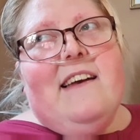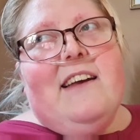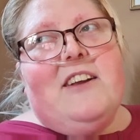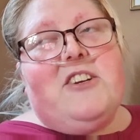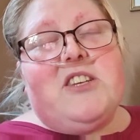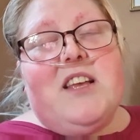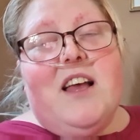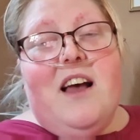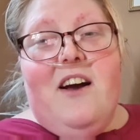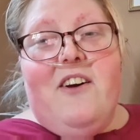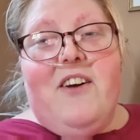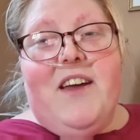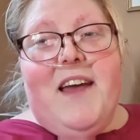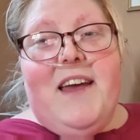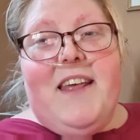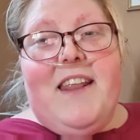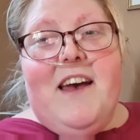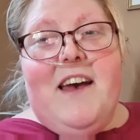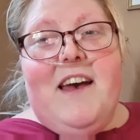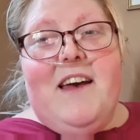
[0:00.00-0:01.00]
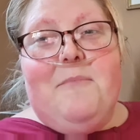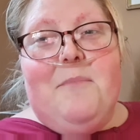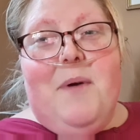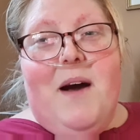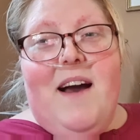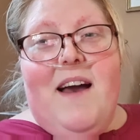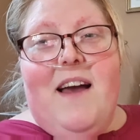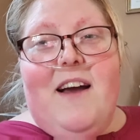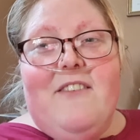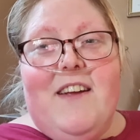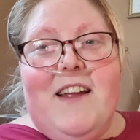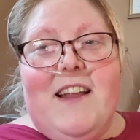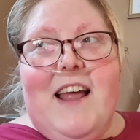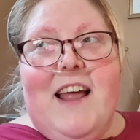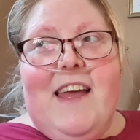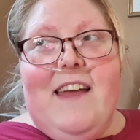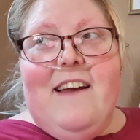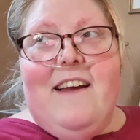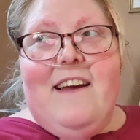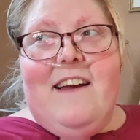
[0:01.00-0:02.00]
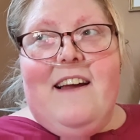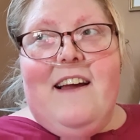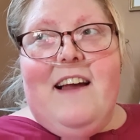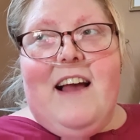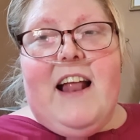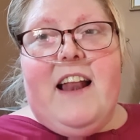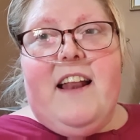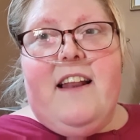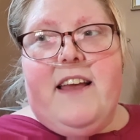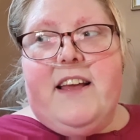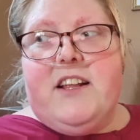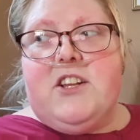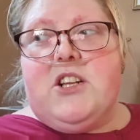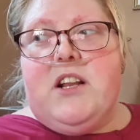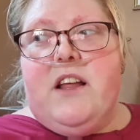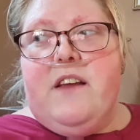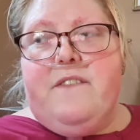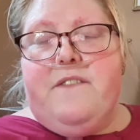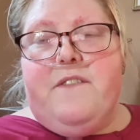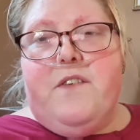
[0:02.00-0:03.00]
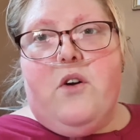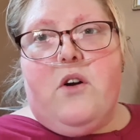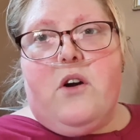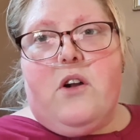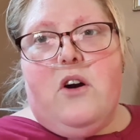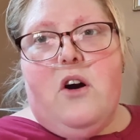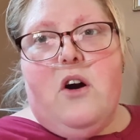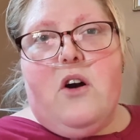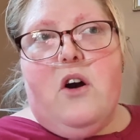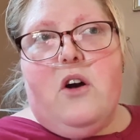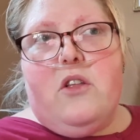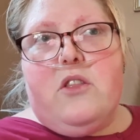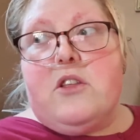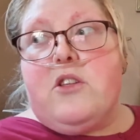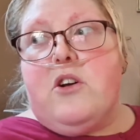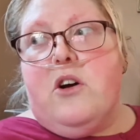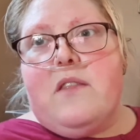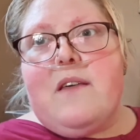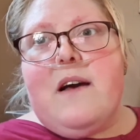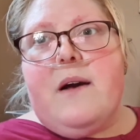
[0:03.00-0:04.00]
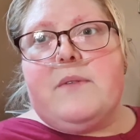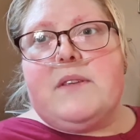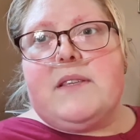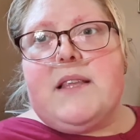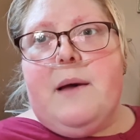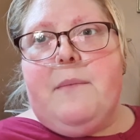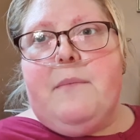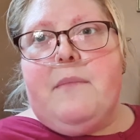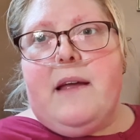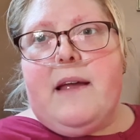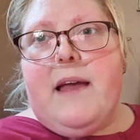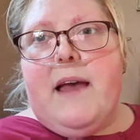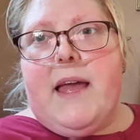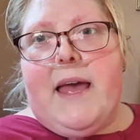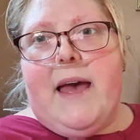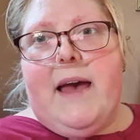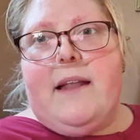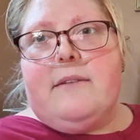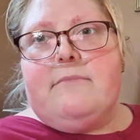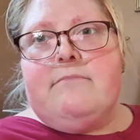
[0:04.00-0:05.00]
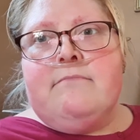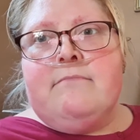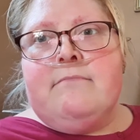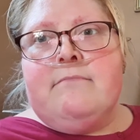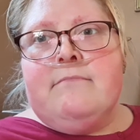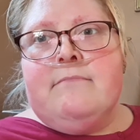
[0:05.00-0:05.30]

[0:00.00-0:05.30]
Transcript: And she's like, okay then, bye, I'll ring later. And literally 4 o'clock on the dot, that was them again.